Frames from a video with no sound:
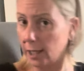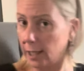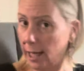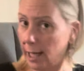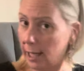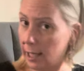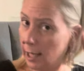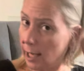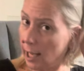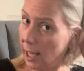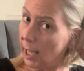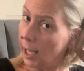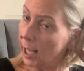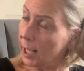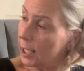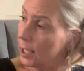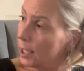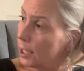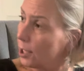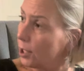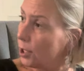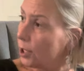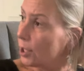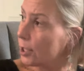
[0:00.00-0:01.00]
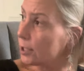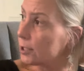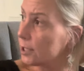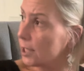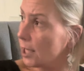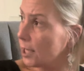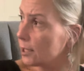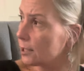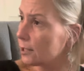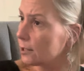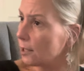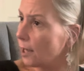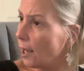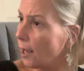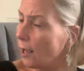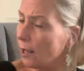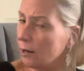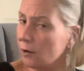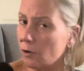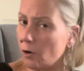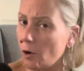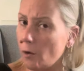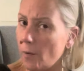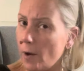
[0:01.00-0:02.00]
like, uh, I
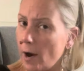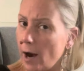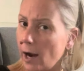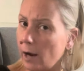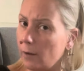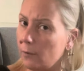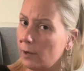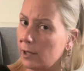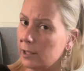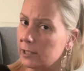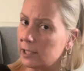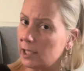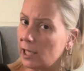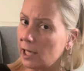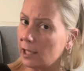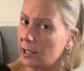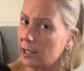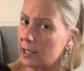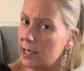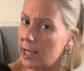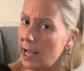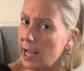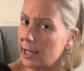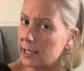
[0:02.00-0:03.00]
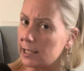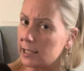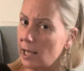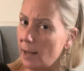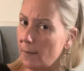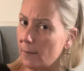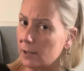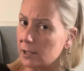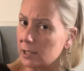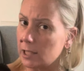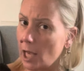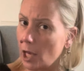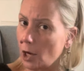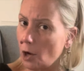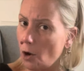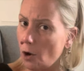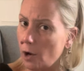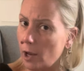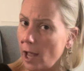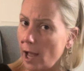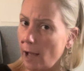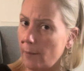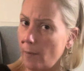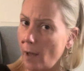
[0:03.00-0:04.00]
don't know where I was the other day, and someone's like, oh
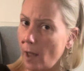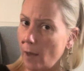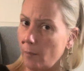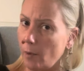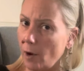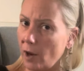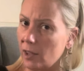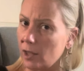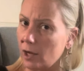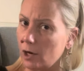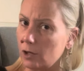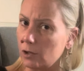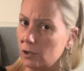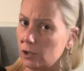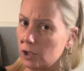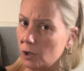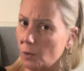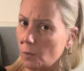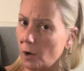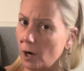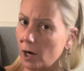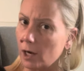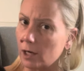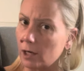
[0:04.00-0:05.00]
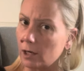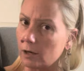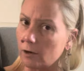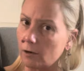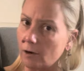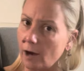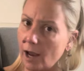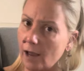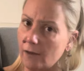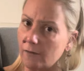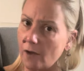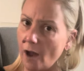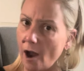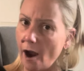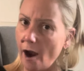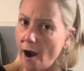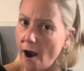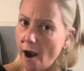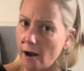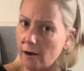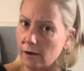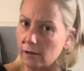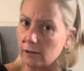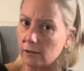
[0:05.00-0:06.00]
yeah, my brother used to work in a
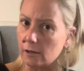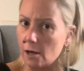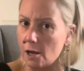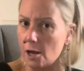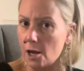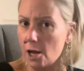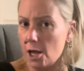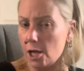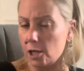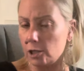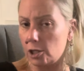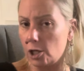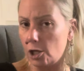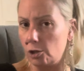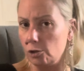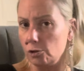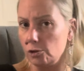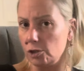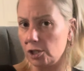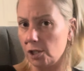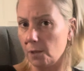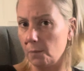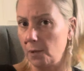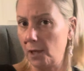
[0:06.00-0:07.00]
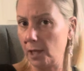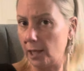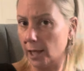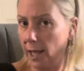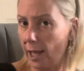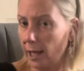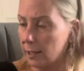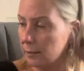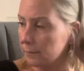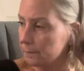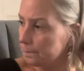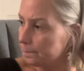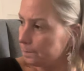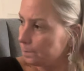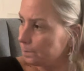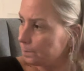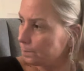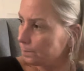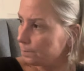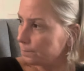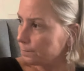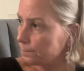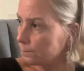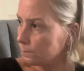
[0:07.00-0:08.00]
graveyard, and there used to be like
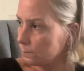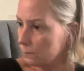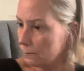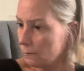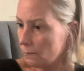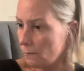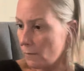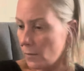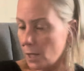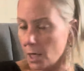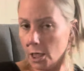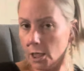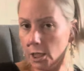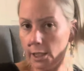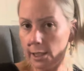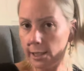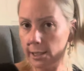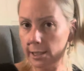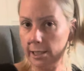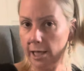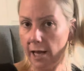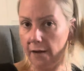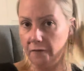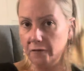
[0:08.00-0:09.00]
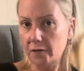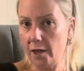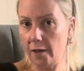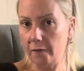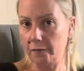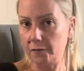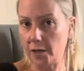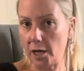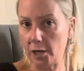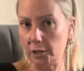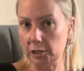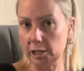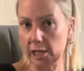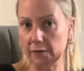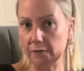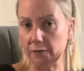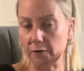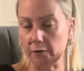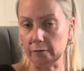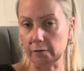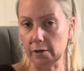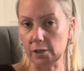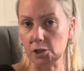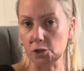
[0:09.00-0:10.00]
stuff left out there
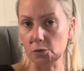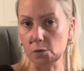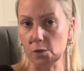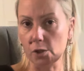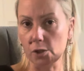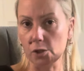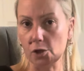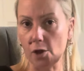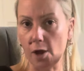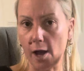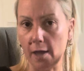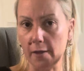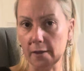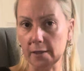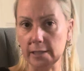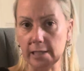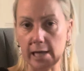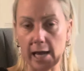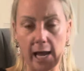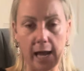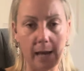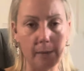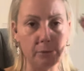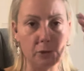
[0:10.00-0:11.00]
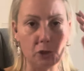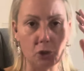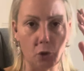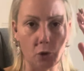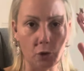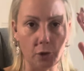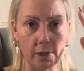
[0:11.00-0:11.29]
for rituals all the time. So,